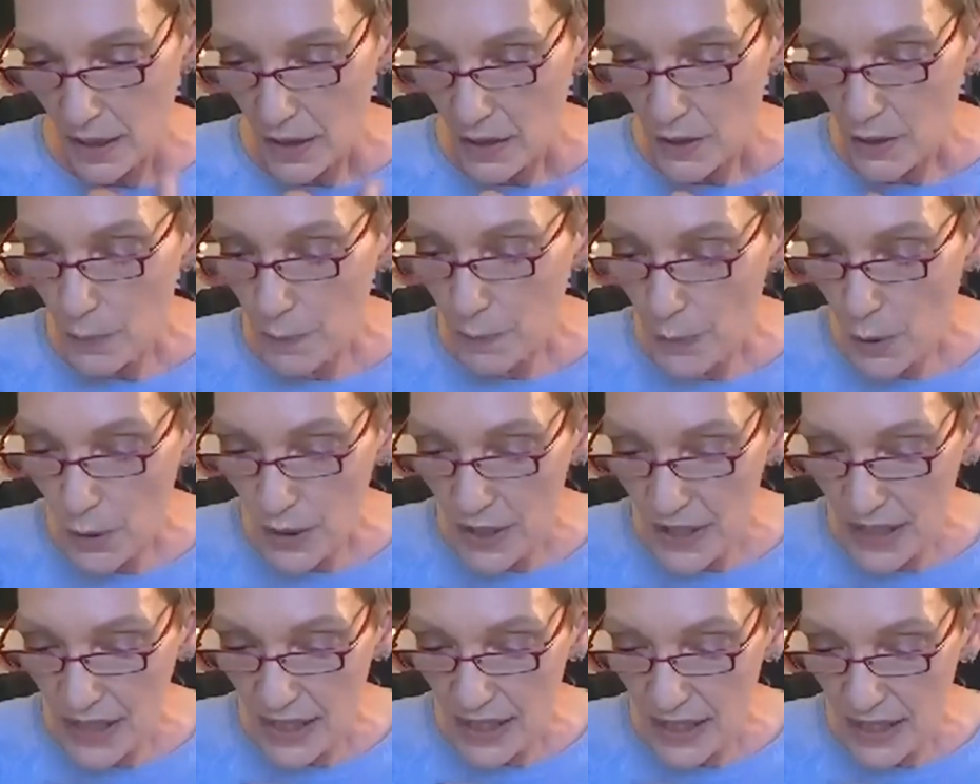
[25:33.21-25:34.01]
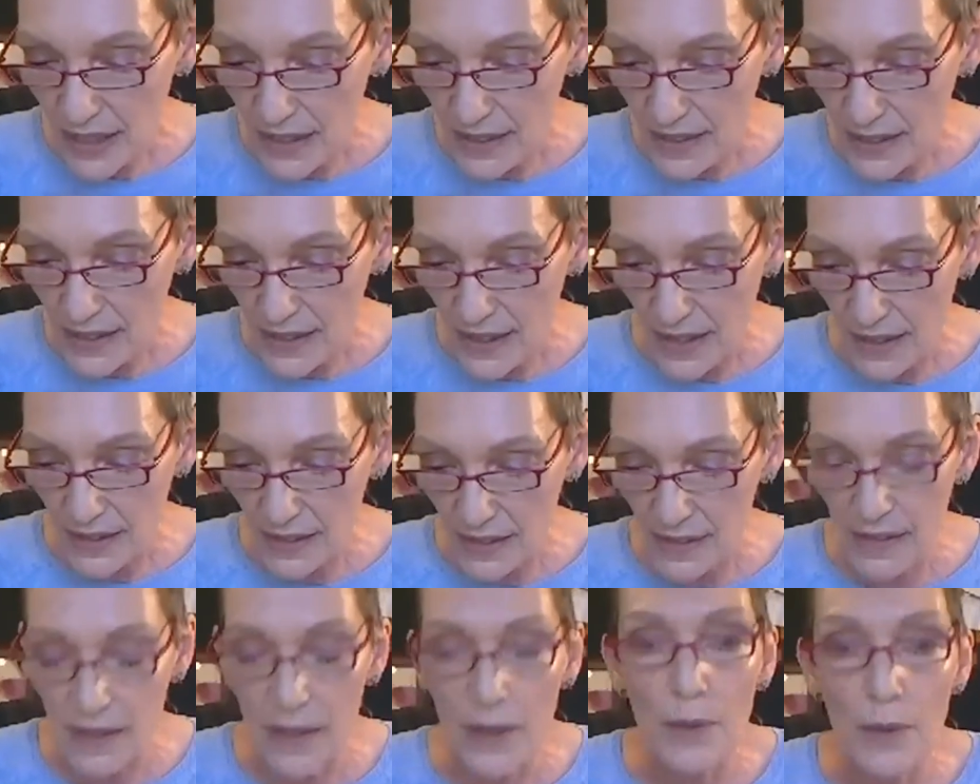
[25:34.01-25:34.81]
The body is
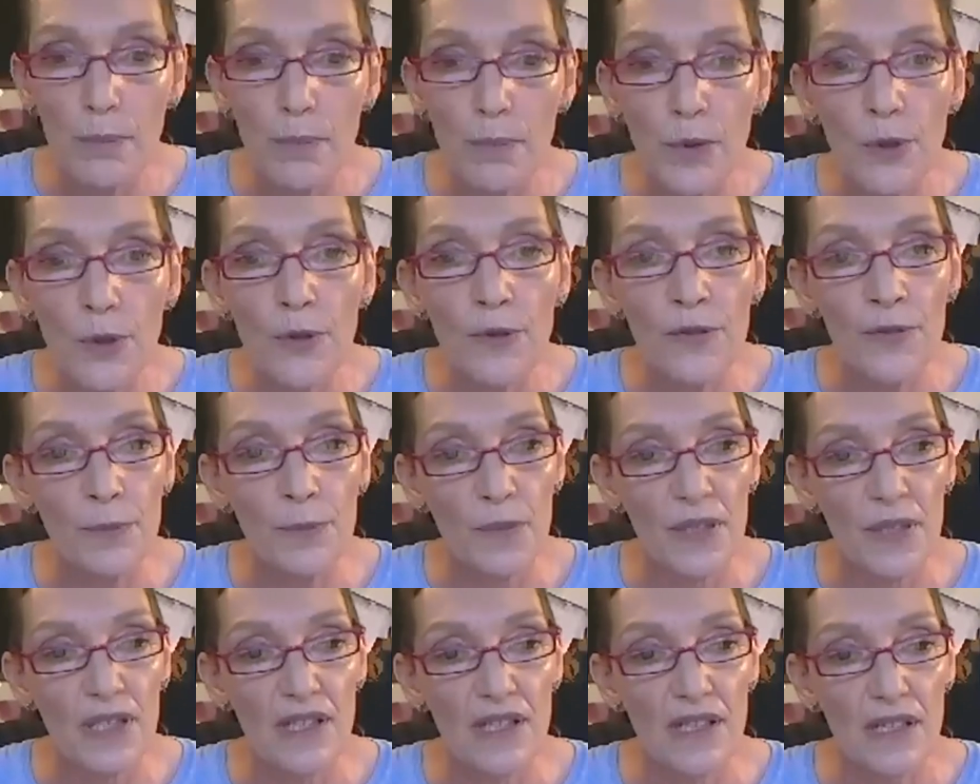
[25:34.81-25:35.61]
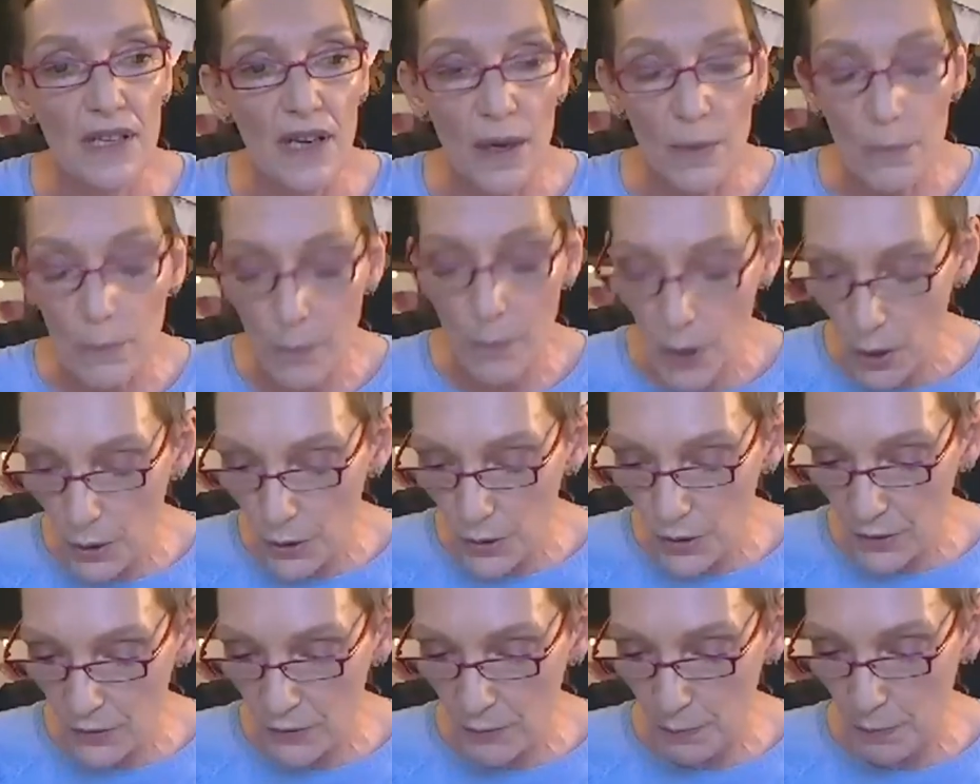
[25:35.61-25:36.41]
thus a movement, a
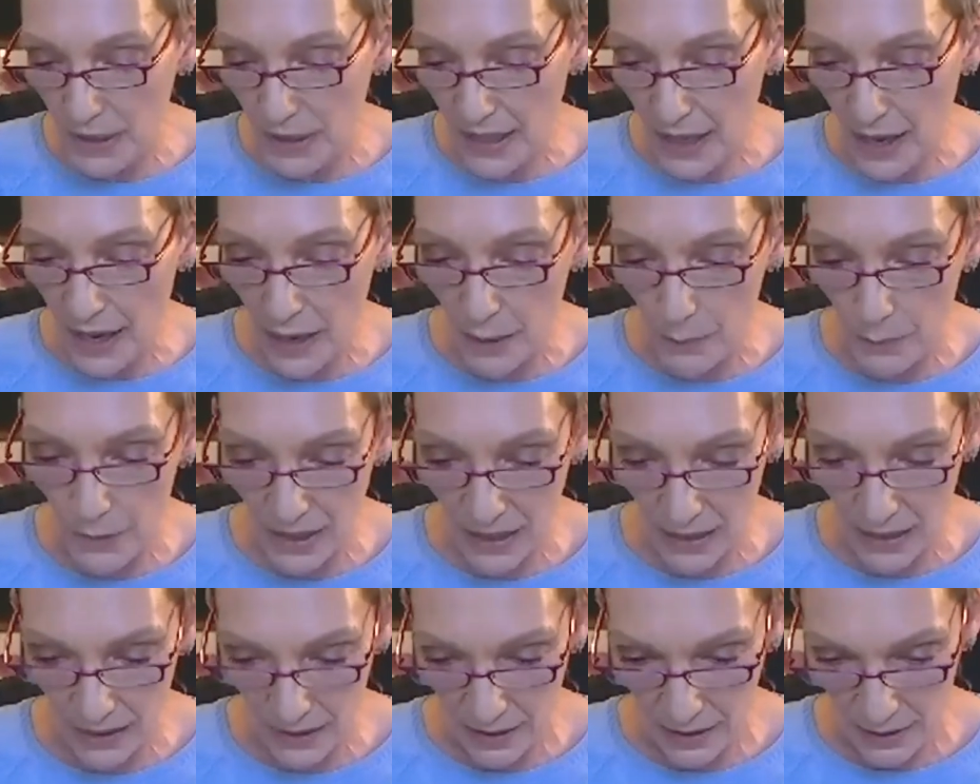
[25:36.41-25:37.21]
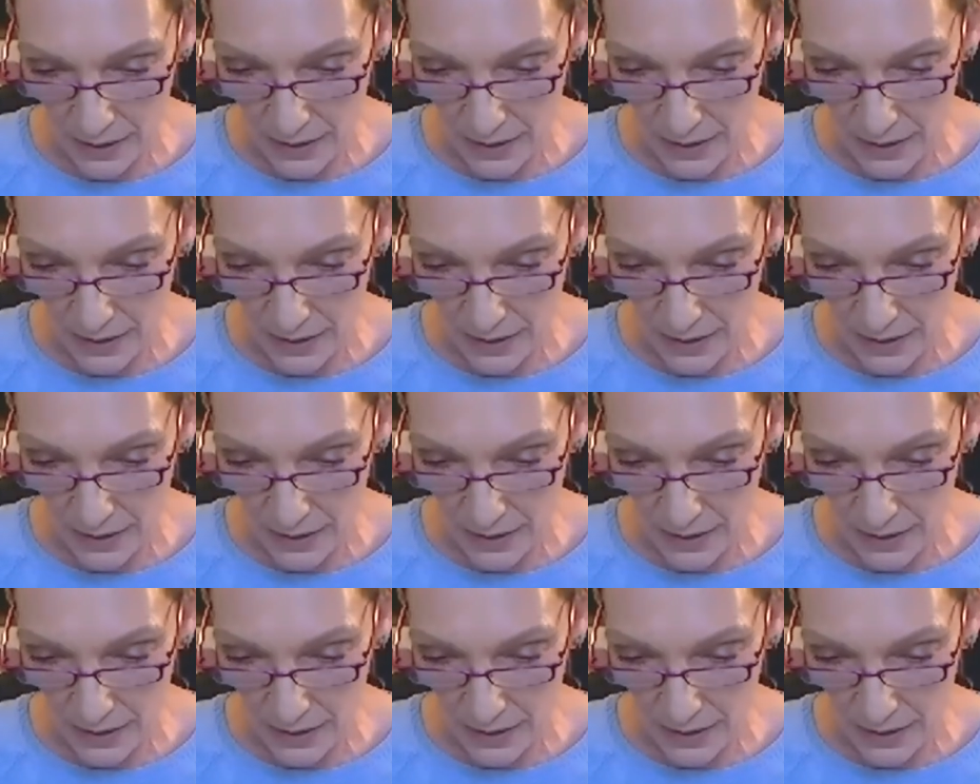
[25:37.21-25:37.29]
mode of becoming.